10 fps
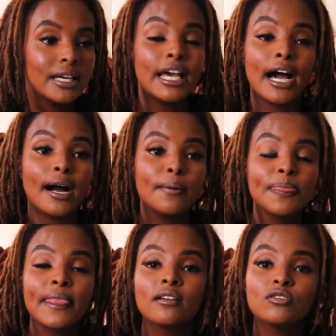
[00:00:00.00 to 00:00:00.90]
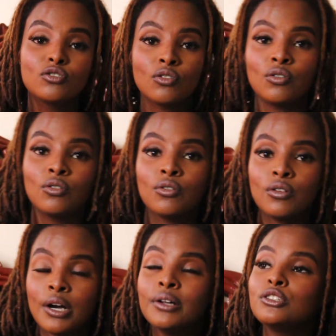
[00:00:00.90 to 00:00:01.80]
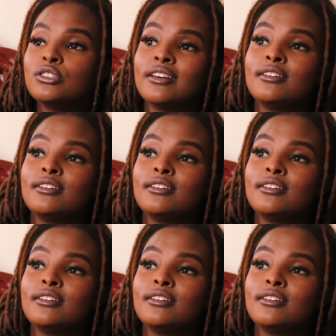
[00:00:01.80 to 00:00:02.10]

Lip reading: Yeah. So I want to tell